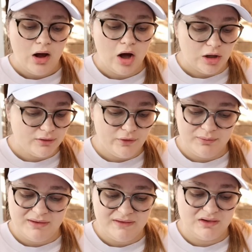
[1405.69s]
All of
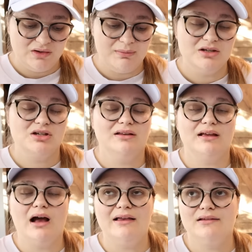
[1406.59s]
those pieces I just mentioned,
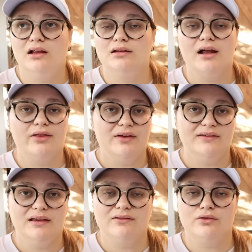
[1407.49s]
like I saw a lot of
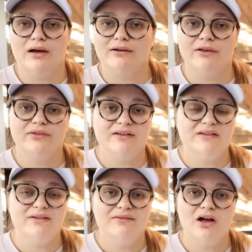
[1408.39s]
things selling for right around
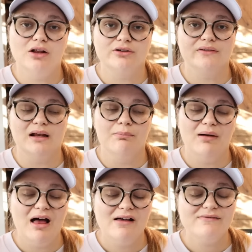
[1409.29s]
$65 and
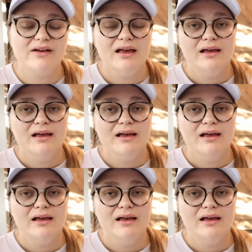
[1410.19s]
above.